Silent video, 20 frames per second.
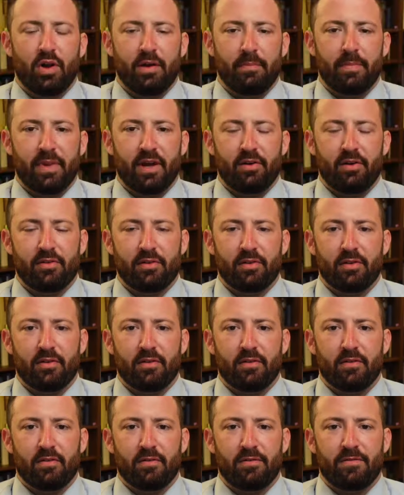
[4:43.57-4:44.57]
about
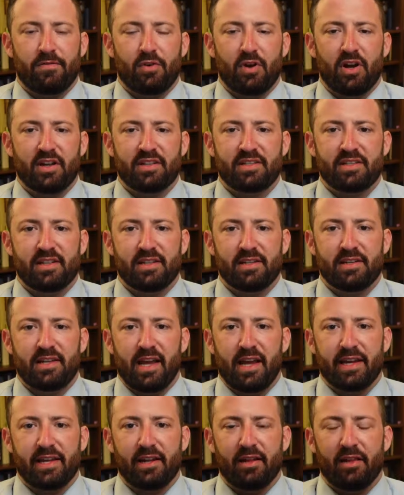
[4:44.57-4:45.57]
for us today?
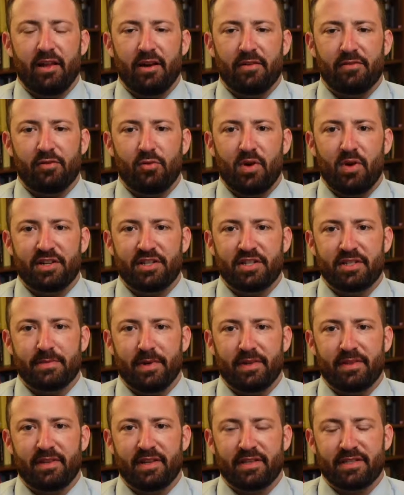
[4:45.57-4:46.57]
I get a lot of questions
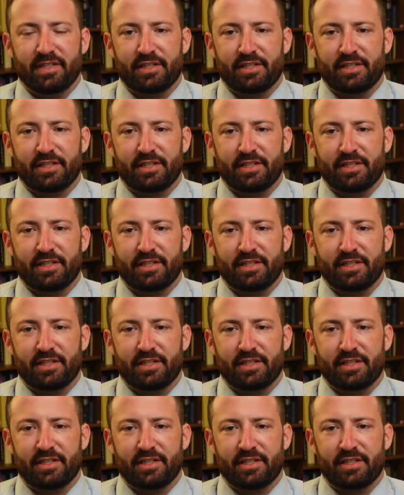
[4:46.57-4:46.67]
about this.